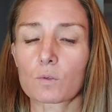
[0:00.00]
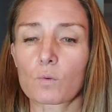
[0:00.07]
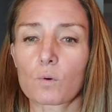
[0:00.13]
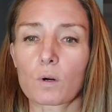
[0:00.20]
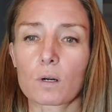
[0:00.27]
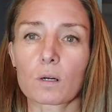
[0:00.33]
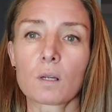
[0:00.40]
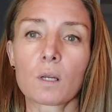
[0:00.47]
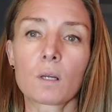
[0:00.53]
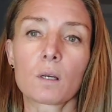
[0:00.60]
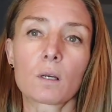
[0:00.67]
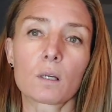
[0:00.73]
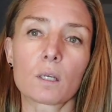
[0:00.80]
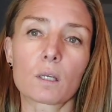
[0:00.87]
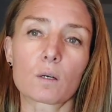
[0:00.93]
or
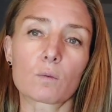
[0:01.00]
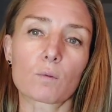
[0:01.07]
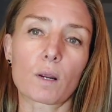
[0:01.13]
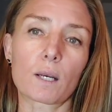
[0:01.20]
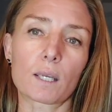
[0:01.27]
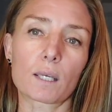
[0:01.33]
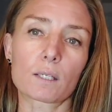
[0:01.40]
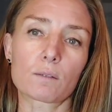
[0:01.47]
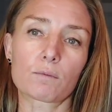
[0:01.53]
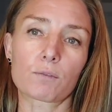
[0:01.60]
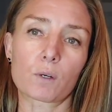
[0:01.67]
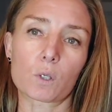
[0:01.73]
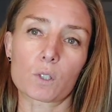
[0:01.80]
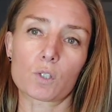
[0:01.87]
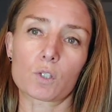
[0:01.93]
running into
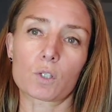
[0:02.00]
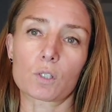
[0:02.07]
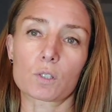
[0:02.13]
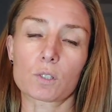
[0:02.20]
furniture.